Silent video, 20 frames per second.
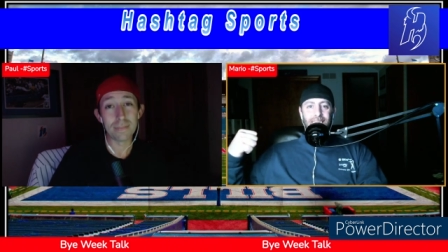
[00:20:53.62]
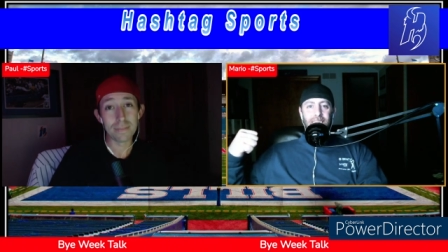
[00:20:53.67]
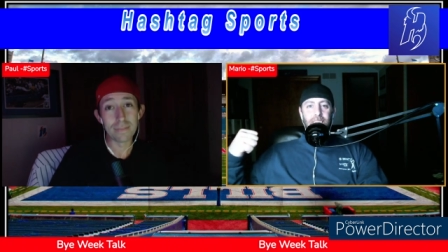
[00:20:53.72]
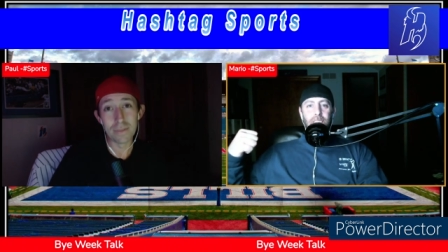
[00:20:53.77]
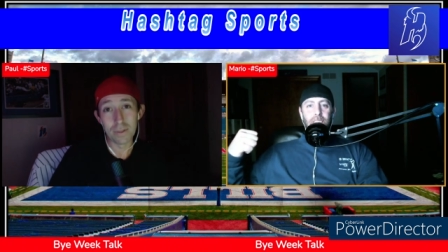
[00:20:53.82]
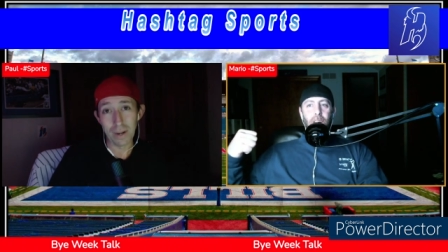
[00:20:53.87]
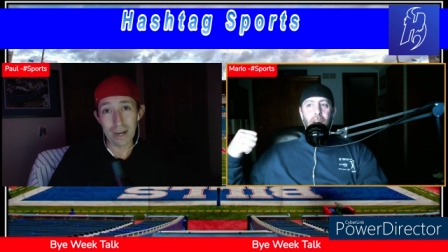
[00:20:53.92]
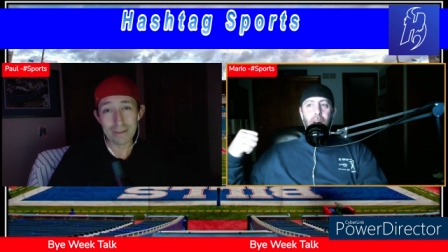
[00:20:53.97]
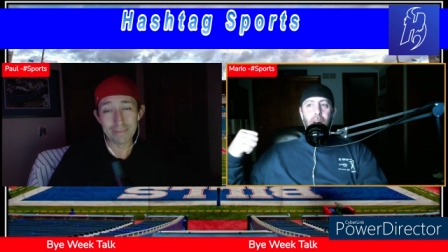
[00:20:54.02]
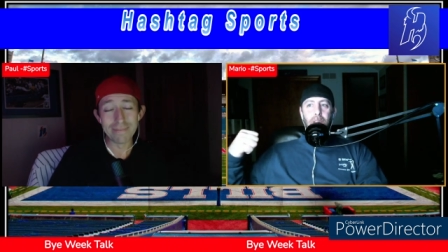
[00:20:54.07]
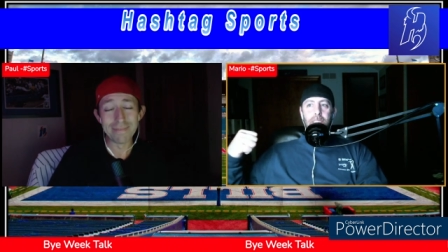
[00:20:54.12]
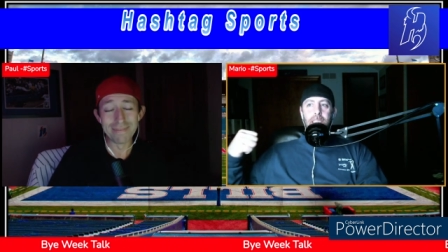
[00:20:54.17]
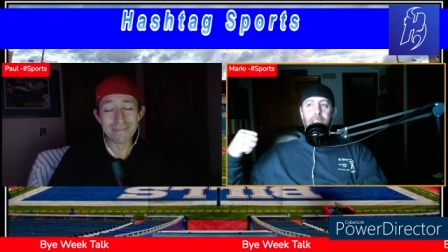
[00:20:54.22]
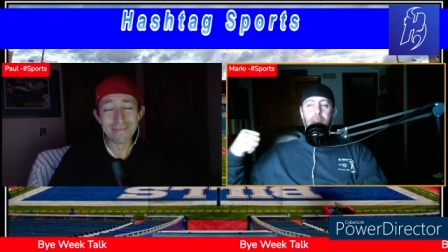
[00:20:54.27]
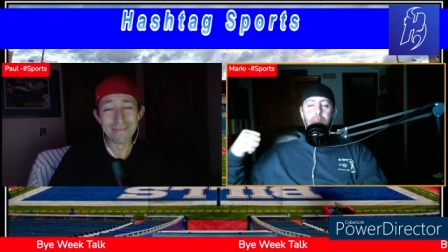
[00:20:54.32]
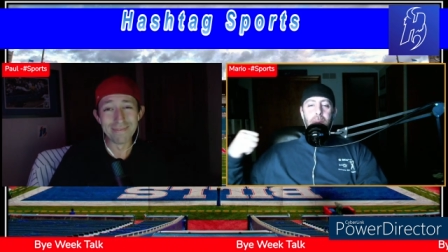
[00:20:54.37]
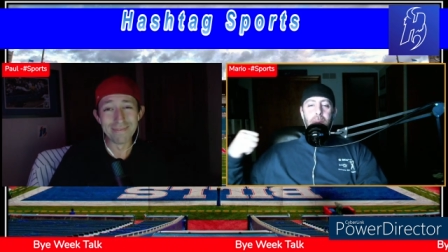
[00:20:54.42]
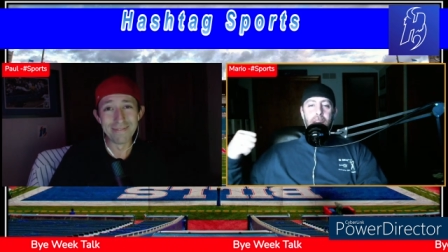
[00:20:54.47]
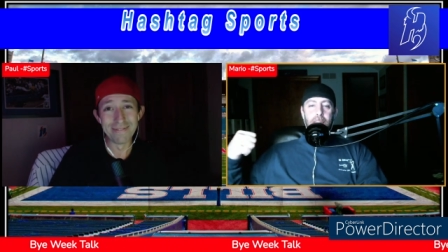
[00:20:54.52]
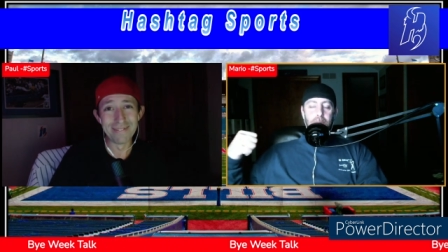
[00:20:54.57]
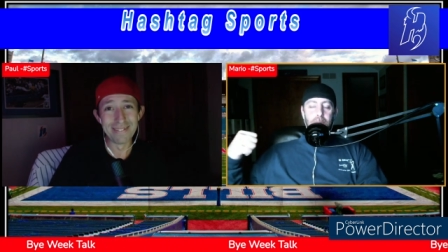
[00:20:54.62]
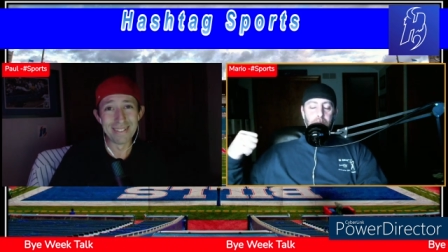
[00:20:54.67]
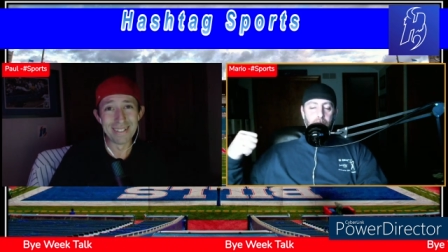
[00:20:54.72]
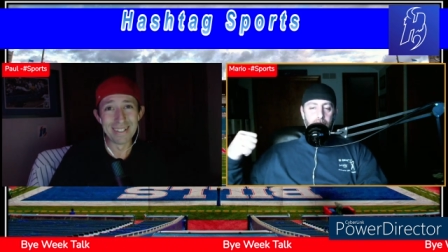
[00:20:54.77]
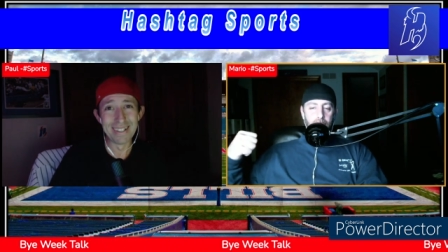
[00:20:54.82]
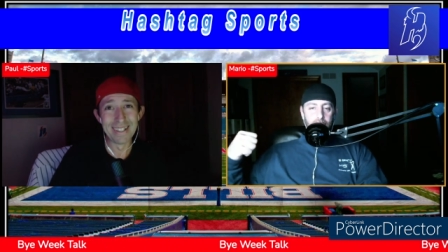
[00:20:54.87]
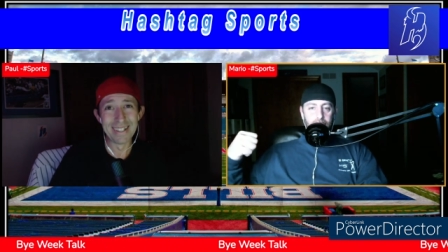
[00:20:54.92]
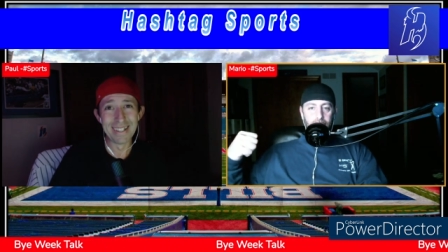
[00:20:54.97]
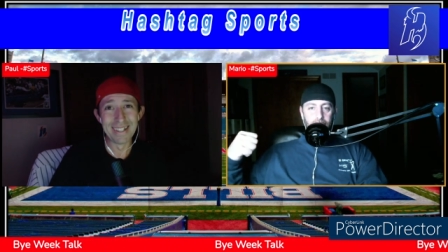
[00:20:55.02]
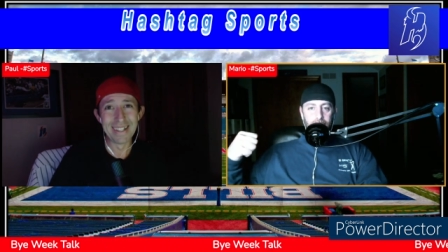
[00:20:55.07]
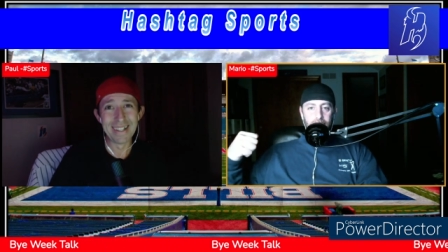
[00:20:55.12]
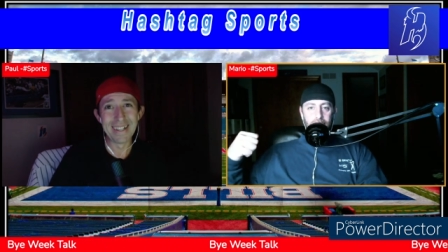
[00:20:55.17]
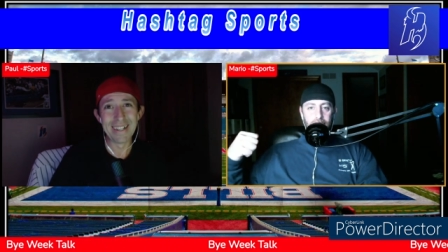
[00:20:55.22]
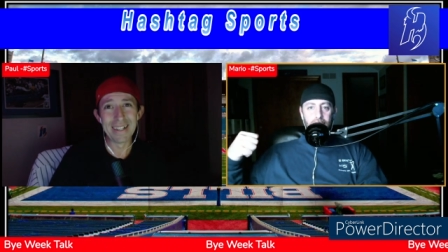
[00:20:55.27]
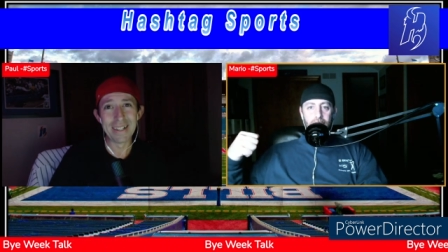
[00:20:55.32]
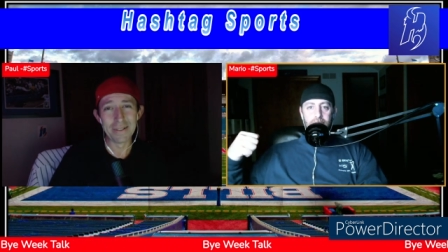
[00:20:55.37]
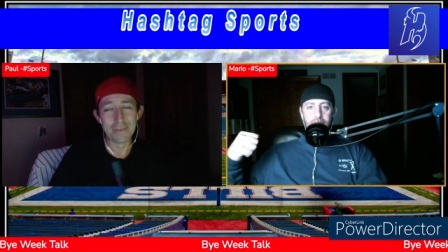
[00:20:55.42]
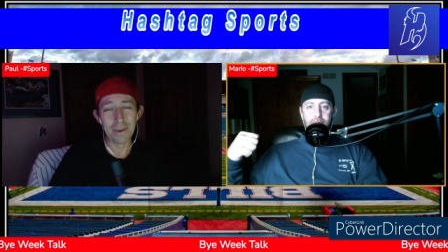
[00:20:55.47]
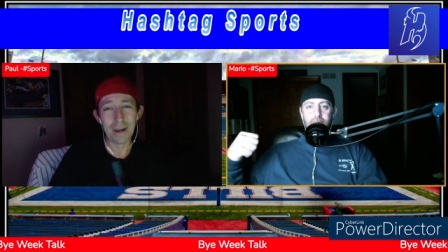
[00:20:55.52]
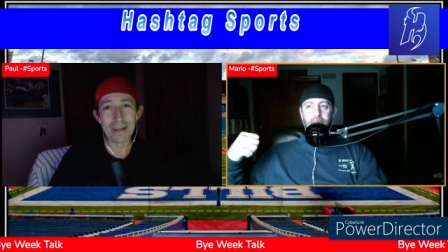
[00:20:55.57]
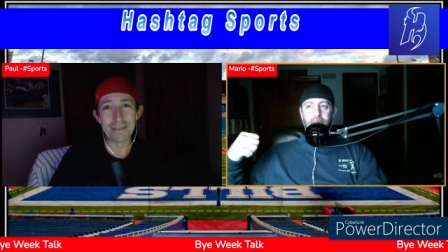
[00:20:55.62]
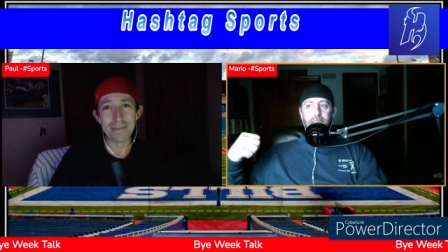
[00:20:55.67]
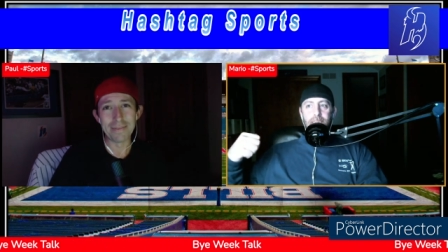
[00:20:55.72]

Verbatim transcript: so right. how is he in pass blocking, guys? Right.